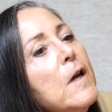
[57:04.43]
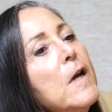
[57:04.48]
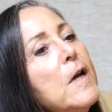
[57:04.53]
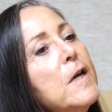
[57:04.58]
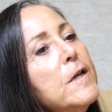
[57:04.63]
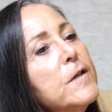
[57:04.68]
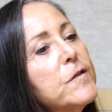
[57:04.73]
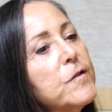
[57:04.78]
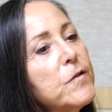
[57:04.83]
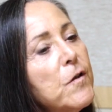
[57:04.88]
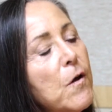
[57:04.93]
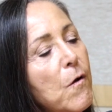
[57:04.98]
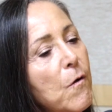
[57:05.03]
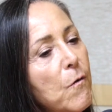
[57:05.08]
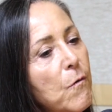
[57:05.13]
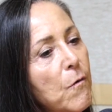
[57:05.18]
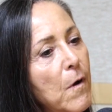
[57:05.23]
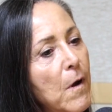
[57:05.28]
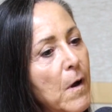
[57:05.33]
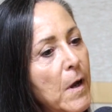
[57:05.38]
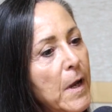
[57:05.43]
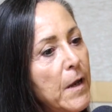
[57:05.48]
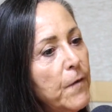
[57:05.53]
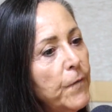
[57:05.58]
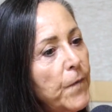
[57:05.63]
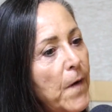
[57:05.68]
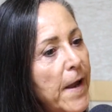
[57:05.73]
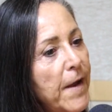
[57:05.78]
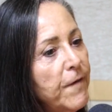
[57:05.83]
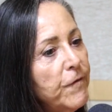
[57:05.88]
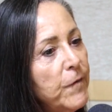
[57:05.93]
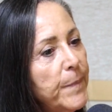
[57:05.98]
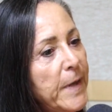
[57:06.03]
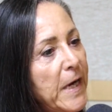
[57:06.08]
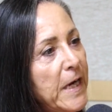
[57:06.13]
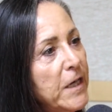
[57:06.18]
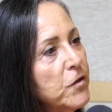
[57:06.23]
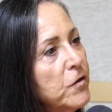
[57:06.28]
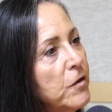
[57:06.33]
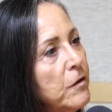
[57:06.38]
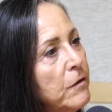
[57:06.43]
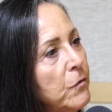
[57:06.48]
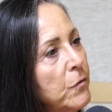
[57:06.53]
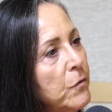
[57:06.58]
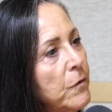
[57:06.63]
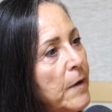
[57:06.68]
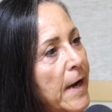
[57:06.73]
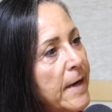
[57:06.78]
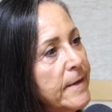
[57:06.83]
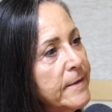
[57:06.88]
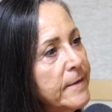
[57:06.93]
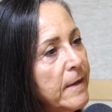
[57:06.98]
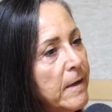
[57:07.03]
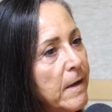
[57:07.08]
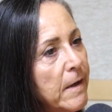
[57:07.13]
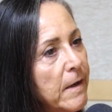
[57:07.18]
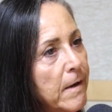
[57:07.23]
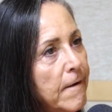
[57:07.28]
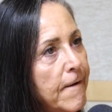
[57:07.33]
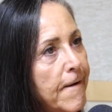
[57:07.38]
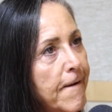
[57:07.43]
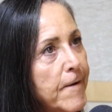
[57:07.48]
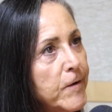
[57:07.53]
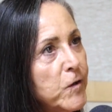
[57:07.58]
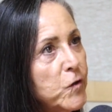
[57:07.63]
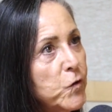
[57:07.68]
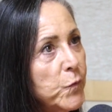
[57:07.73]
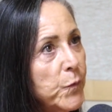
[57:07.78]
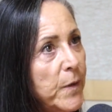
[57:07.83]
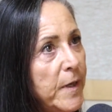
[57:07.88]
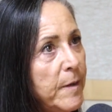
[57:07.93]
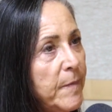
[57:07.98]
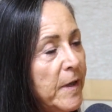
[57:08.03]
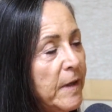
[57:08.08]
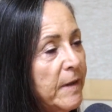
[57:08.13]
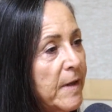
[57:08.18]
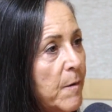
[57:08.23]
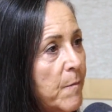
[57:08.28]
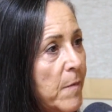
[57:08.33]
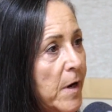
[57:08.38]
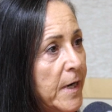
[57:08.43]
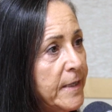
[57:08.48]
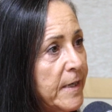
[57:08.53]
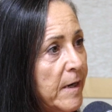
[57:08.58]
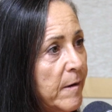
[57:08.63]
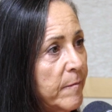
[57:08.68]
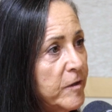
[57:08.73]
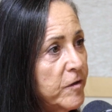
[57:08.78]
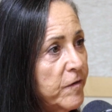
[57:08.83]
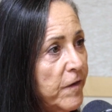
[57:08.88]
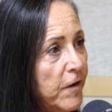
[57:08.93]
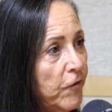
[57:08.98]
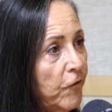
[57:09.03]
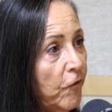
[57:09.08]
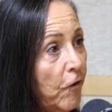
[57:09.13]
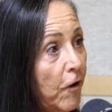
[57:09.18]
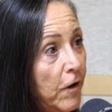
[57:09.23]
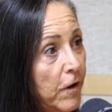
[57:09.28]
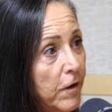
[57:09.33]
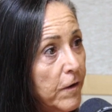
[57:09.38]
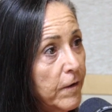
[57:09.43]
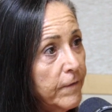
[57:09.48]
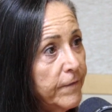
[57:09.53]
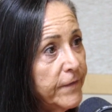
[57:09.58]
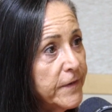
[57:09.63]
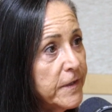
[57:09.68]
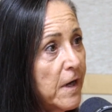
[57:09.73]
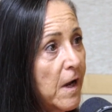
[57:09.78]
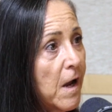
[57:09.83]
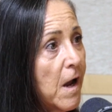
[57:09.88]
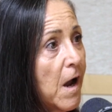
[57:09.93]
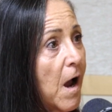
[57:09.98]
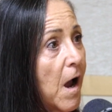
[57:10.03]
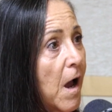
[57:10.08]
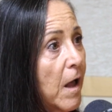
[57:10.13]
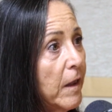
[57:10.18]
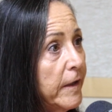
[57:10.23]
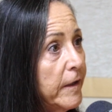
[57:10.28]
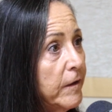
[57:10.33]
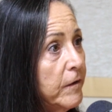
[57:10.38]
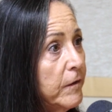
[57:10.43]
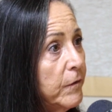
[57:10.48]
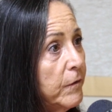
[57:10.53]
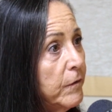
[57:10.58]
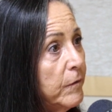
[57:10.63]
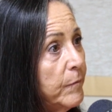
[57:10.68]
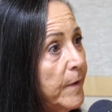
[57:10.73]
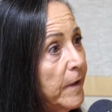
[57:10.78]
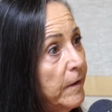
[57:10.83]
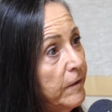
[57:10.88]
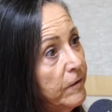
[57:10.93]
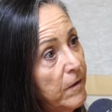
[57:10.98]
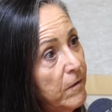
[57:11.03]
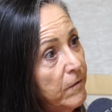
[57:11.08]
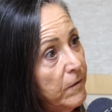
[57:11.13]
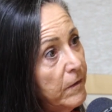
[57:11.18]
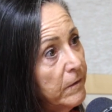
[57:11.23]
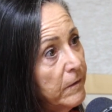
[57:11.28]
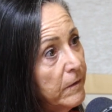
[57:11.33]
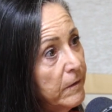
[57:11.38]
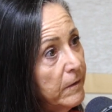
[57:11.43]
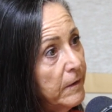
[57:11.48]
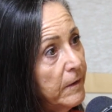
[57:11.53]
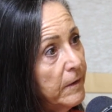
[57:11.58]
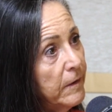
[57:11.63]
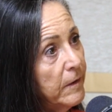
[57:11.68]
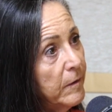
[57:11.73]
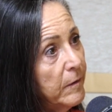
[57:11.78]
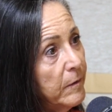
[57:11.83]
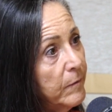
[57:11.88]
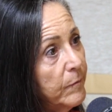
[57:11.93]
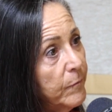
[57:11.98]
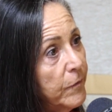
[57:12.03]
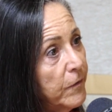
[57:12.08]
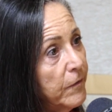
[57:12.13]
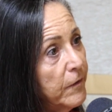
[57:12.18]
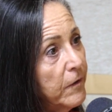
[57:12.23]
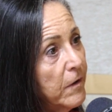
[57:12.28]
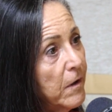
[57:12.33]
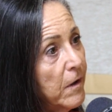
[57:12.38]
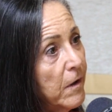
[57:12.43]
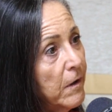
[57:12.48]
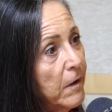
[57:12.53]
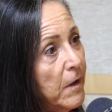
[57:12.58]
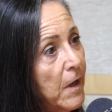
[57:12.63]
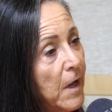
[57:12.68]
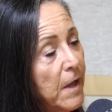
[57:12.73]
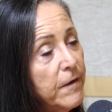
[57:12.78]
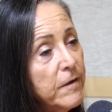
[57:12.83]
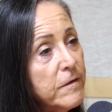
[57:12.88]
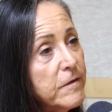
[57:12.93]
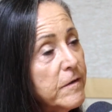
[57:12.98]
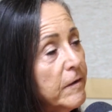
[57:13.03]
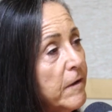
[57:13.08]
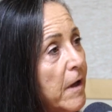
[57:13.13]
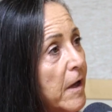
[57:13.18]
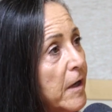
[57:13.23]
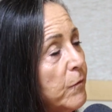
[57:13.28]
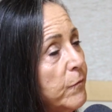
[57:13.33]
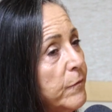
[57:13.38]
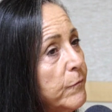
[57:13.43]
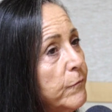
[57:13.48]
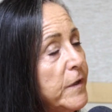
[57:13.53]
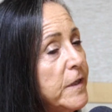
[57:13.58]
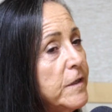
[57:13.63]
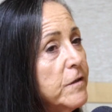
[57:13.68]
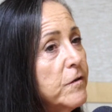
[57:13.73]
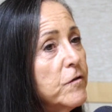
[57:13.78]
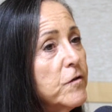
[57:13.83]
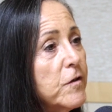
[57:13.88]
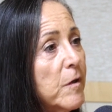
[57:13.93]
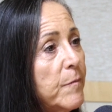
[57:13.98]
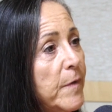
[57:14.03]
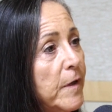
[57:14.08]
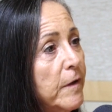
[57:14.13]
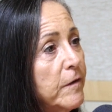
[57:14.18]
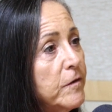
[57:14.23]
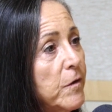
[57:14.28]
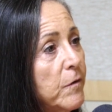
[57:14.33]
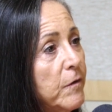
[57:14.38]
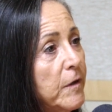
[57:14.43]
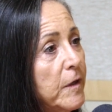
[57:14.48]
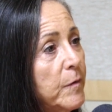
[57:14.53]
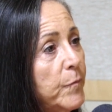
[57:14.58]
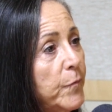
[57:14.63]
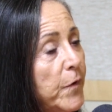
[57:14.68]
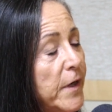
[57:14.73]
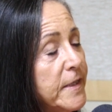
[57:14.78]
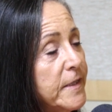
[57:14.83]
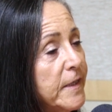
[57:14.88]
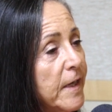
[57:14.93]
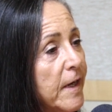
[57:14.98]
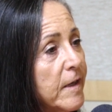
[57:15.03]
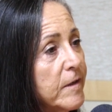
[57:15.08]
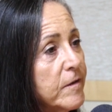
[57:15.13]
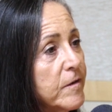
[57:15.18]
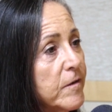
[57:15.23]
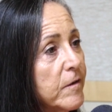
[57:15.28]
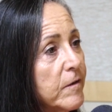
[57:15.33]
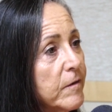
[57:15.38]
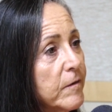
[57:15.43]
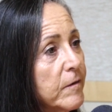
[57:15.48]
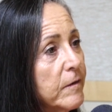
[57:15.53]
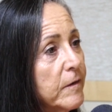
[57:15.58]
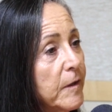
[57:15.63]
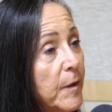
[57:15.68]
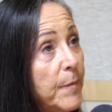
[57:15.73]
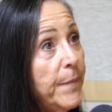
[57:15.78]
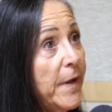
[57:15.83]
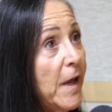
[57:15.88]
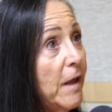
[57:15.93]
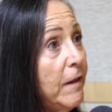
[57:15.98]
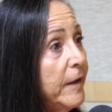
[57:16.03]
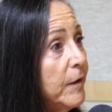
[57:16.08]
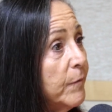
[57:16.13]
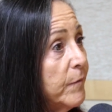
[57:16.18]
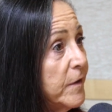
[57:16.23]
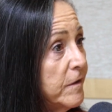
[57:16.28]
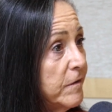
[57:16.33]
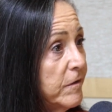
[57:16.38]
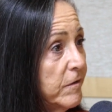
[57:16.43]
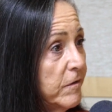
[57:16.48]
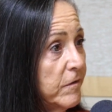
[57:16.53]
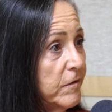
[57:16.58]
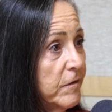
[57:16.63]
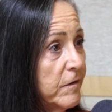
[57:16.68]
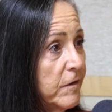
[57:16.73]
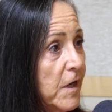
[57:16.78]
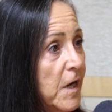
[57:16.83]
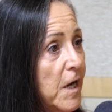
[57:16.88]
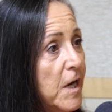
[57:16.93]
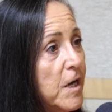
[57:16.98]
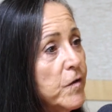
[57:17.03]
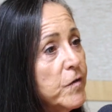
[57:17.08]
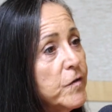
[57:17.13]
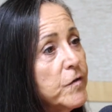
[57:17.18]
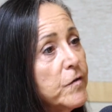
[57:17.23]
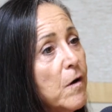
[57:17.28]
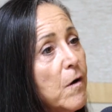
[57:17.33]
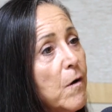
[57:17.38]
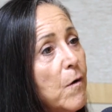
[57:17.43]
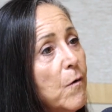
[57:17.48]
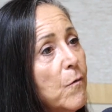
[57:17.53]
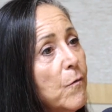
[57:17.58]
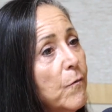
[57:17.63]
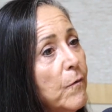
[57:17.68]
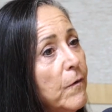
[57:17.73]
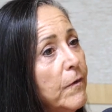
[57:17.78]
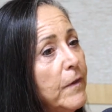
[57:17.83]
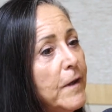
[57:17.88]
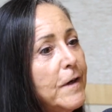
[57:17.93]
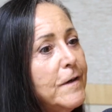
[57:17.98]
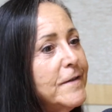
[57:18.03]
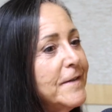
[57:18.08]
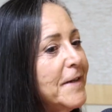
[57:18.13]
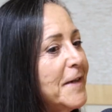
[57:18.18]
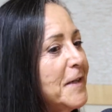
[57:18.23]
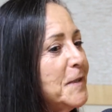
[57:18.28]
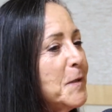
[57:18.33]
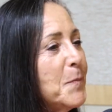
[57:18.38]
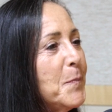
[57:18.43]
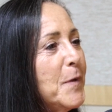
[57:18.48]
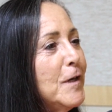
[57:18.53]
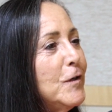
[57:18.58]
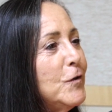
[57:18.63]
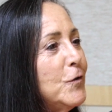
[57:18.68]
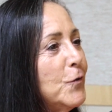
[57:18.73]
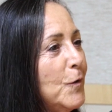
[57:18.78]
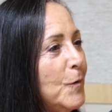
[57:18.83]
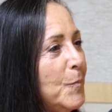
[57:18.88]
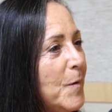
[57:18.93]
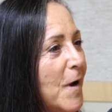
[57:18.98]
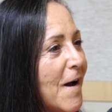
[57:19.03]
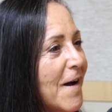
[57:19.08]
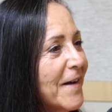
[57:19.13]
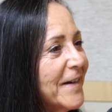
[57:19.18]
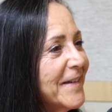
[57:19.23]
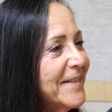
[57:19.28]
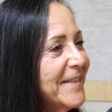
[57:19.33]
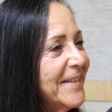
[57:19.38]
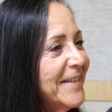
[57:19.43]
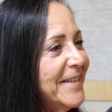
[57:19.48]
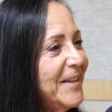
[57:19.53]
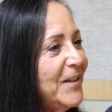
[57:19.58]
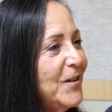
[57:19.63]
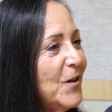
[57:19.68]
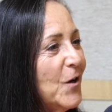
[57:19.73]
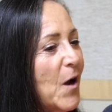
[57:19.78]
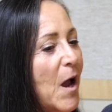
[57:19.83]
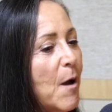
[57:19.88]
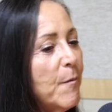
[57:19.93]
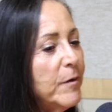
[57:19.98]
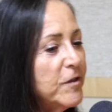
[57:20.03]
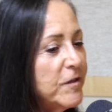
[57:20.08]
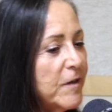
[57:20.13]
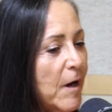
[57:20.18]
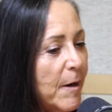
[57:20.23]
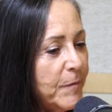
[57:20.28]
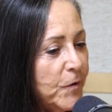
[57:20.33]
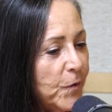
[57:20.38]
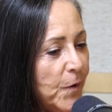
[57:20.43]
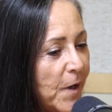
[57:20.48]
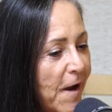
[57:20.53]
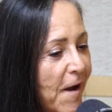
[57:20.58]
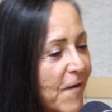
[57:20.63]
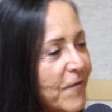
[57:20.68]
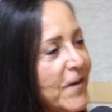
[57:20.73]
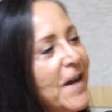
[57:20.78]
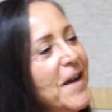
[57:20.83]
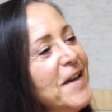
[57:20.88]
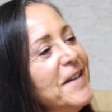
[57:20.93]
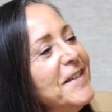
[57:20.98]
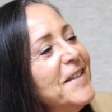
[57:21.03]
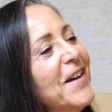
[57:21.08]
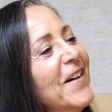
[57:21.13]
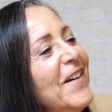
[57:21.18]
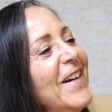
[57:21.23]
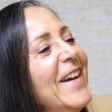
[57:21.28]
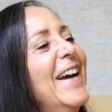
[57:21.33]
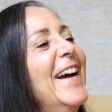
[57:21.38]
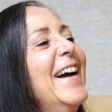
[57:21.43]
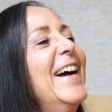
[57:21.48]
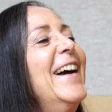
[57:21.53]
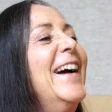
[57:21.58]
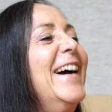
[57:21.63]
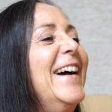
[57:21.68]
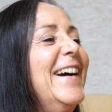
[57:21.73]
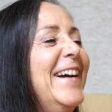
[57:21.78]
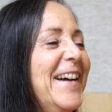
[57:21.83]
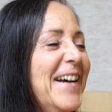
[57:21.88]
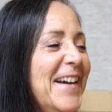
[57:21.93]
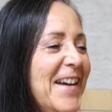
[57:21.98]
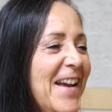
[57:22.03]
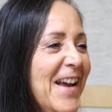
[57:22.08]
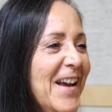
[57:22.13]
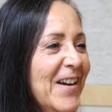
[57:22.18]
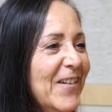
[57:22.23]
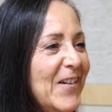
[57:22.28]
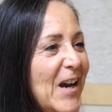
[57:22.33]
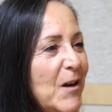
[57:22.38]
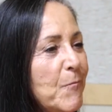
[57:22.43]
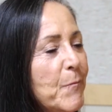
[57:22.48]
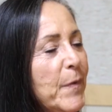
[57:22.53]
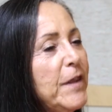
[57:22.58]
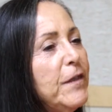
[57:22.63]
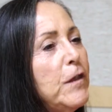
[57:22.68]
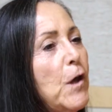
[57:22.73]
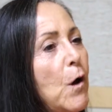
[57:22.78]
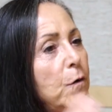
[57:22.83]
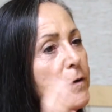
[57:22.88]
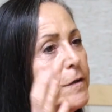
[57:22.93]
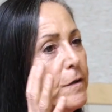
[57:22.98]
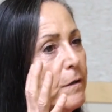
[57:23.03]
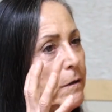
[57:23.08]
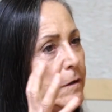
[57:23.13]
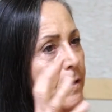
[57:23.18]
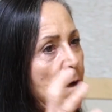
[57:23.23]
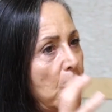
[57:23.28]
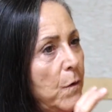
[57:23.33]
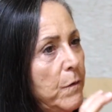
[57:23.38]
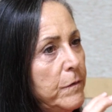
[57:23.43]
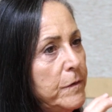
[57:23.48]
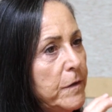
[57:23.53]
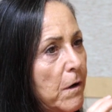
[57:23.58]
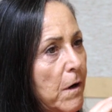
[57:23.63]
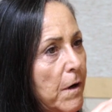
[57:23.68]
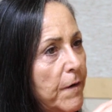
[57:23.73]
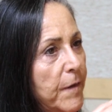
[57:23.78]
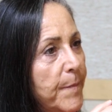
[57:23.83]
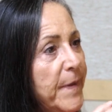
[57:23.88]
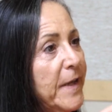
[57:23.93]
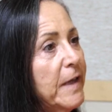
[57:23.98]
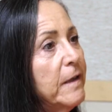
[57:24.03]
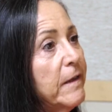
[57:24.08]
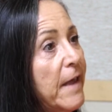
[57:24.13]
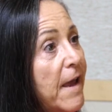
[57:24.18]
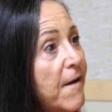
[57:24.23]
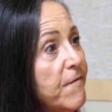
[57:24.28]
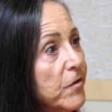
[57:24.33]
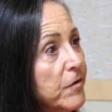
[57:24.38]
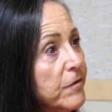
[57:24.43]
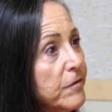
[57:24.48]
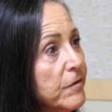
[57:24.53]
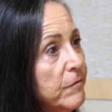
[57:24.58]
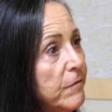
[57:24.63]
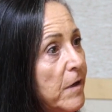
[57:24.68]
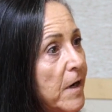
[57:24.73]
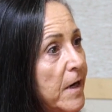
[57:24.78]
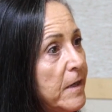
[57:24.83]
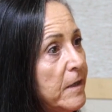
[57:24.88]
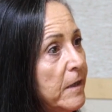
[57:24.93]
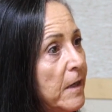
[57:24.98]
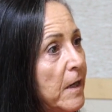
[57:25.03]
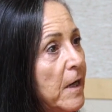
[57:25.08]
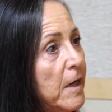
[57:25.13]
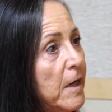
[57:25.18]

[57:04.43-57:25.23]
Mm. So, if I have a patient who has a, a treatment that might damage their nerves, I'll include melatonin in their protocol. There's a lot of research on melatonin and breast cancer compelling research. So there's that's a big toolbox. Yeah. You know, how much time do you have? I know, so, exactly. Well. right. But those those are the big levers, right?